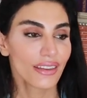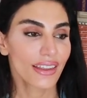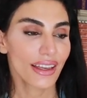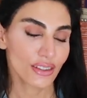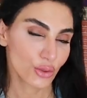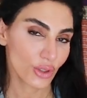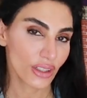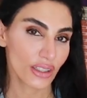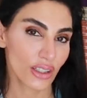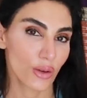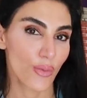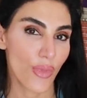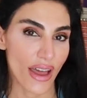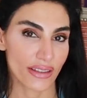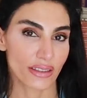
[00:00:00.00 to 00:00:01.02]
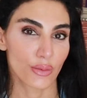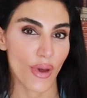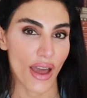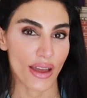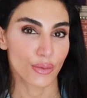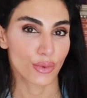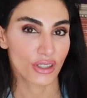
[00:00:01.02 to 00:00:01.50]
That's really your best
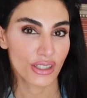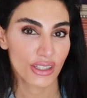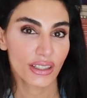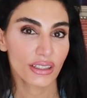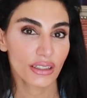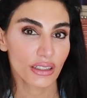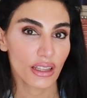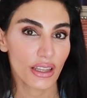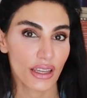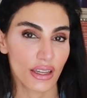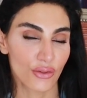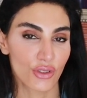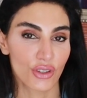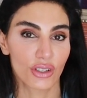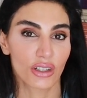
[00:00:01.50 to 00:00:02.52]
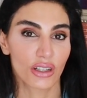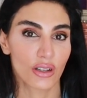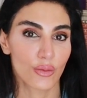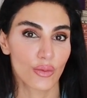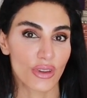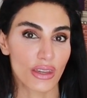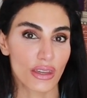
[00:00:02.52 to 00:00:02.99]
bet, particularly if you're
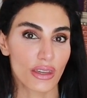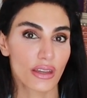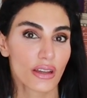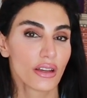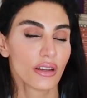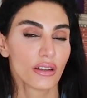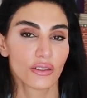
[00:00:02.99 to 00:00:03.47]
going to be